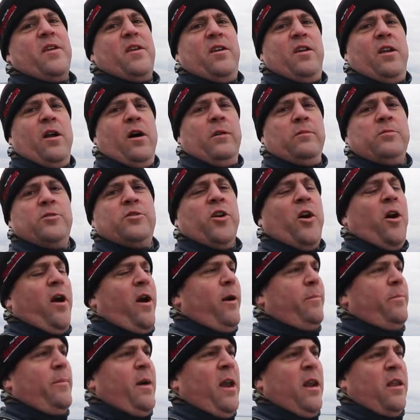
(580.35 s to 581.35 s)
You know, I'm
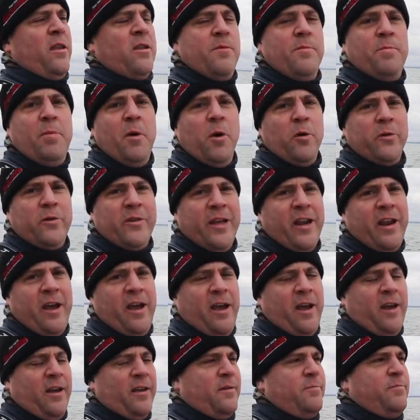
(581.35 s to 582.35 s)
sorry I'm not on your boat
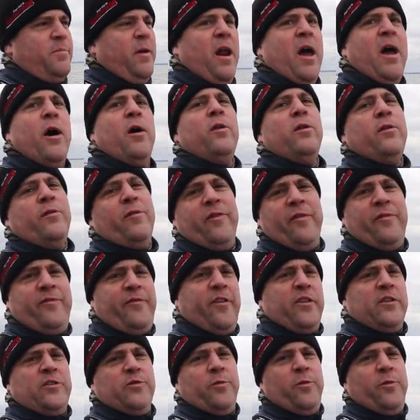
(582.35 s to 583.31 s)
today, but I only fish